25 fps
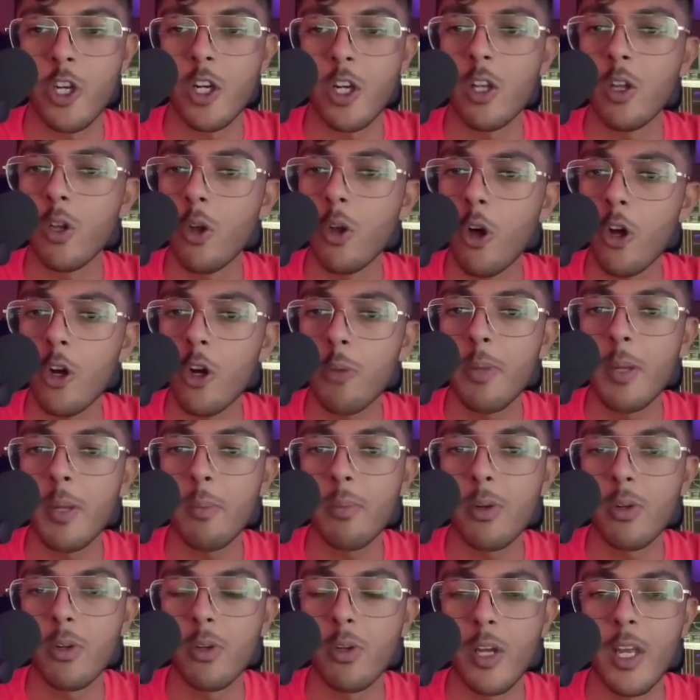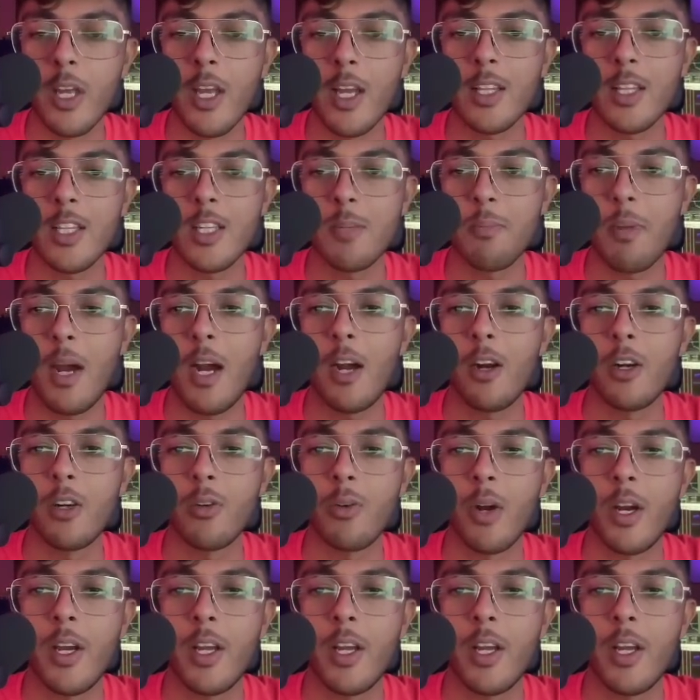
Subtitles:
a lot of people are looking at this pattern, right?